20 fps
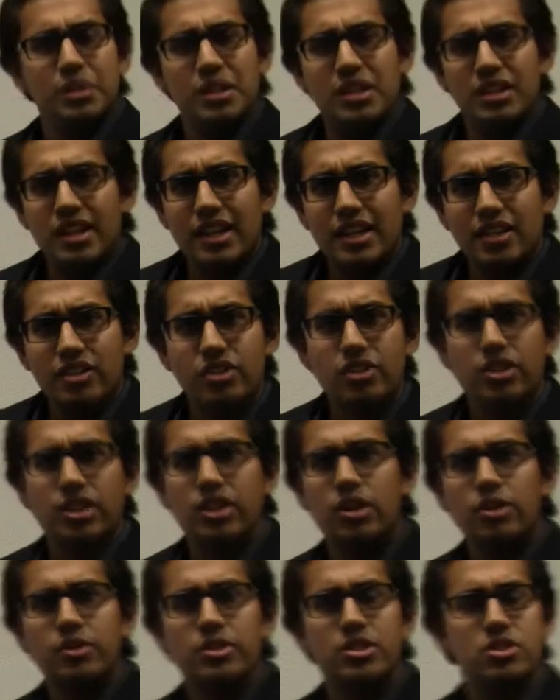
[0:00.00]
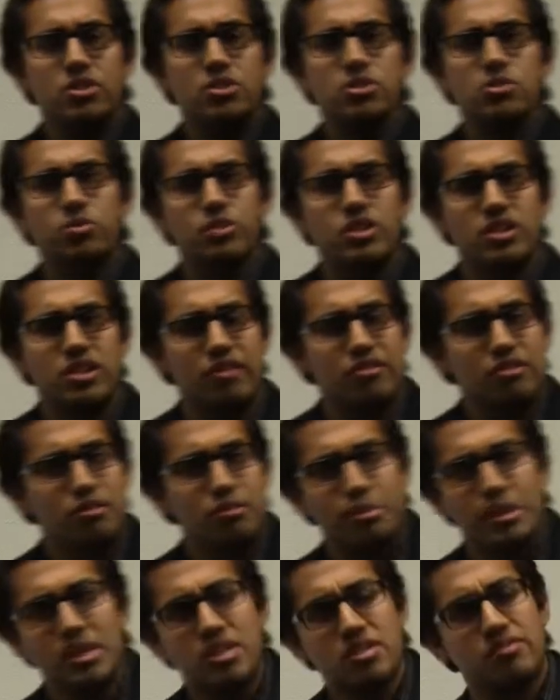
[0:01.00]
But again, you could always use whichever
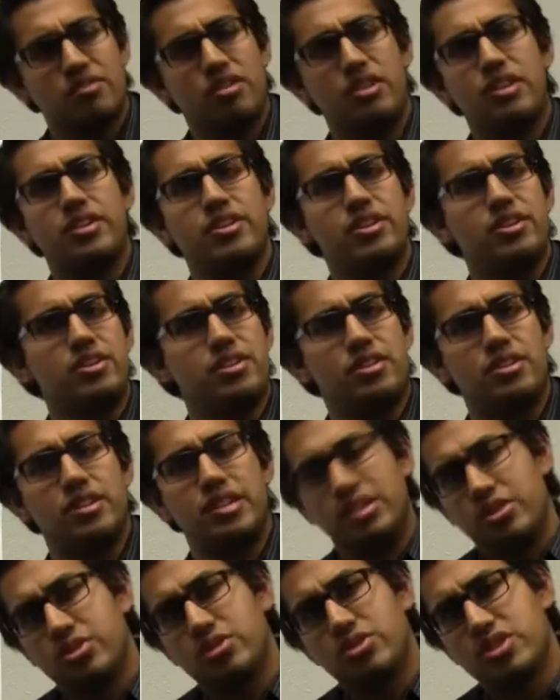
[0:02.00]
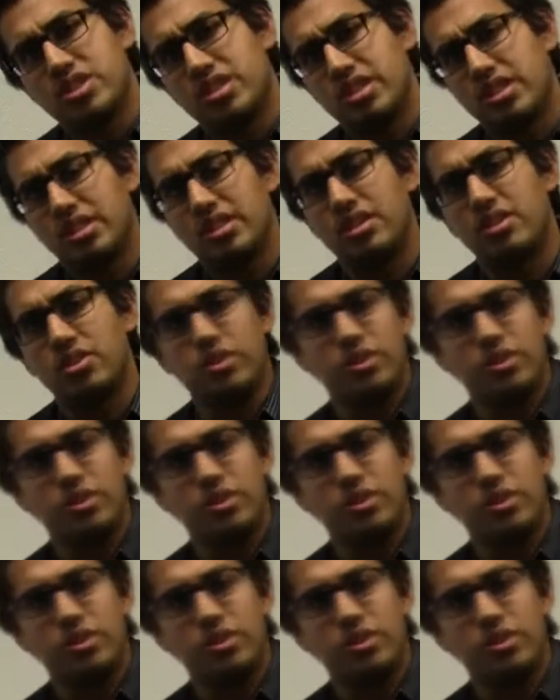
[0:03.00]
piece of art you're interested in,